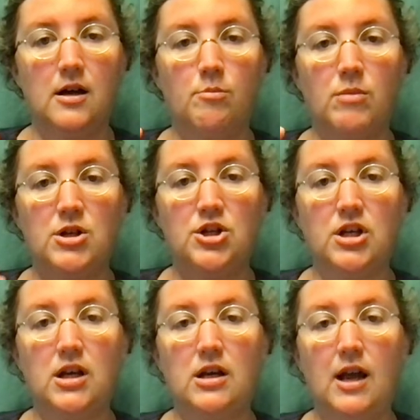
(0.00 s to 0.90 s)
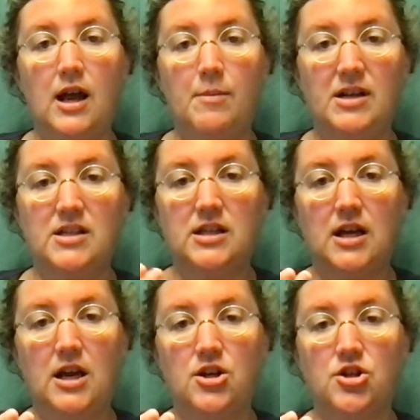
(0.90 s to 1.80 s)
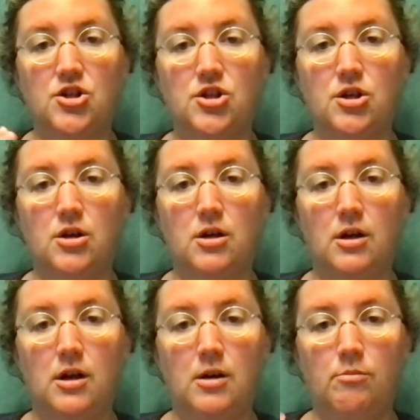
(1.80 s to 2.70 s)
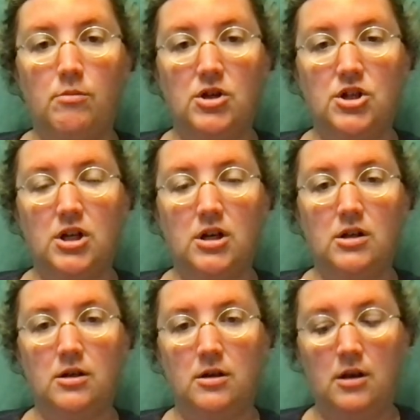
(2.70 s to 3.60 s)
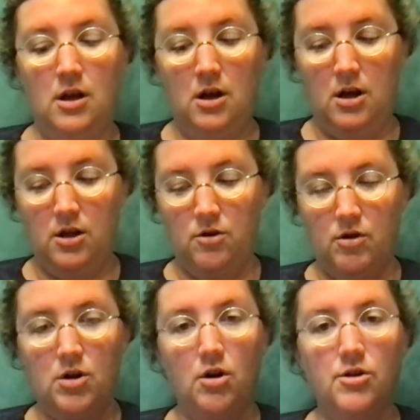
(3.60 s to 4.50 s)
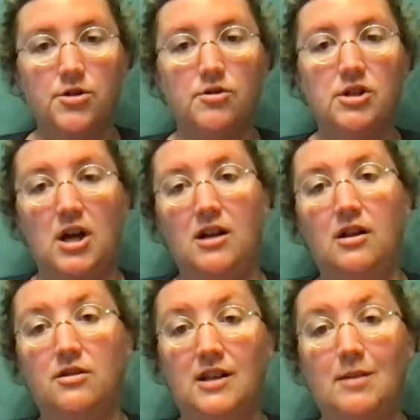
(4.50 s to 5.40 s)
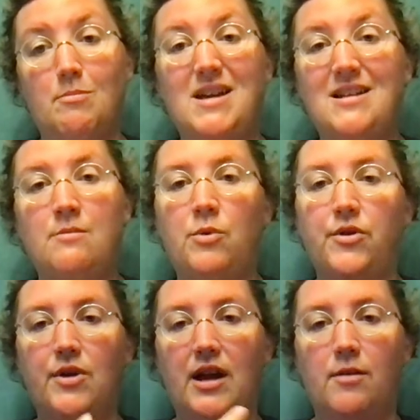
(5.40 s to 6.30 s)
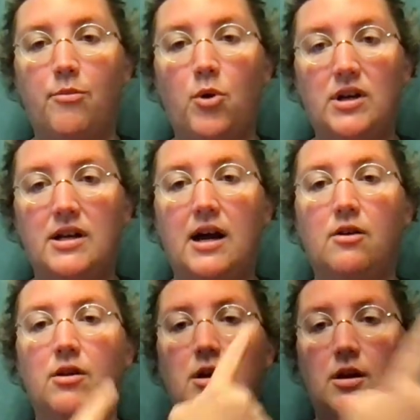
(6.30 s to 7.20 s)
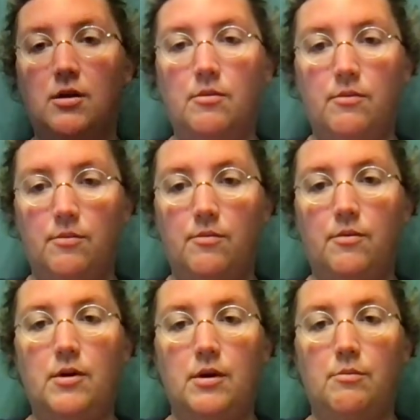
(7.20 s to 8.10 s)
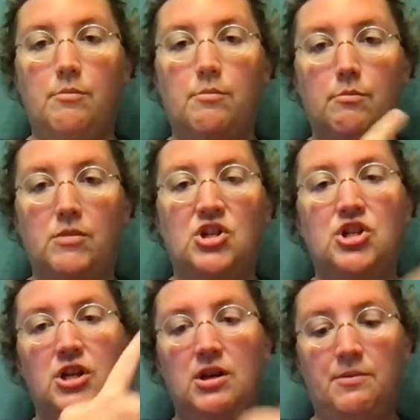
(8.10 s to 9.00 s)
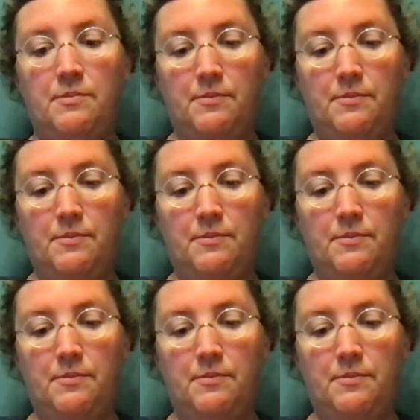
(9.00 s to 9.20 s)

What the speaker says: Michigan, M-I-C-H, Michigan. You can also sign, looks like mitten with your hand pointed out, Michigan.